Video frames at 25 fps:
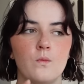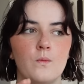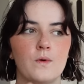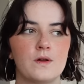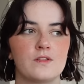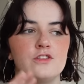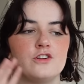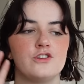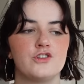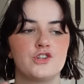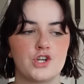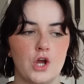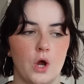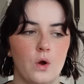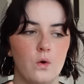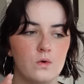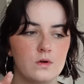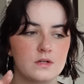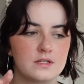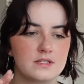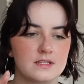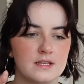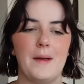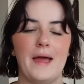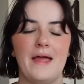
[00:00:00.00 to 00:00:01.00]
where the
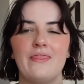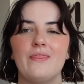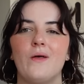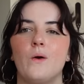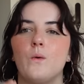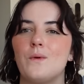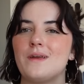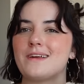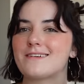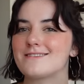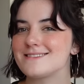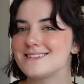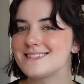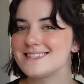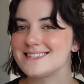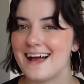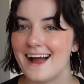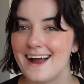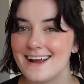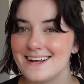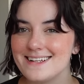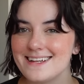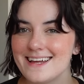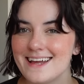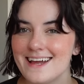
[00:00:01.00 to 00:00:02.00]
jokes and the weird
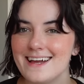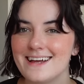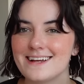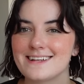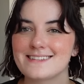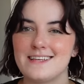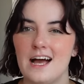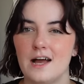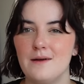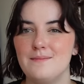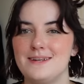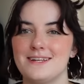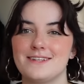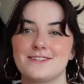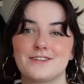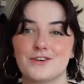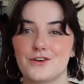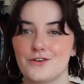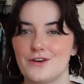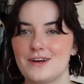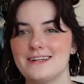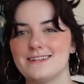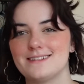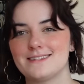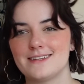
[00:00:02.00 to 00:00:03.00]
sidekick, Simon is a
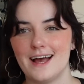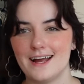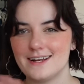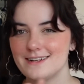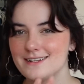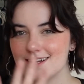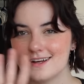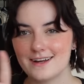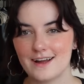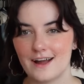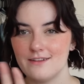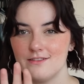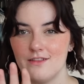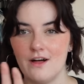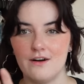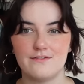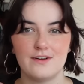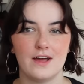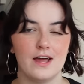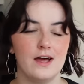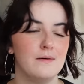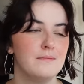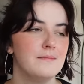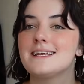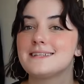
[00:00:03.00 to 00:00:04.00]
great sidekick, I love
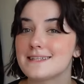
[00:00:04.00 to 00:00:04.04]
him.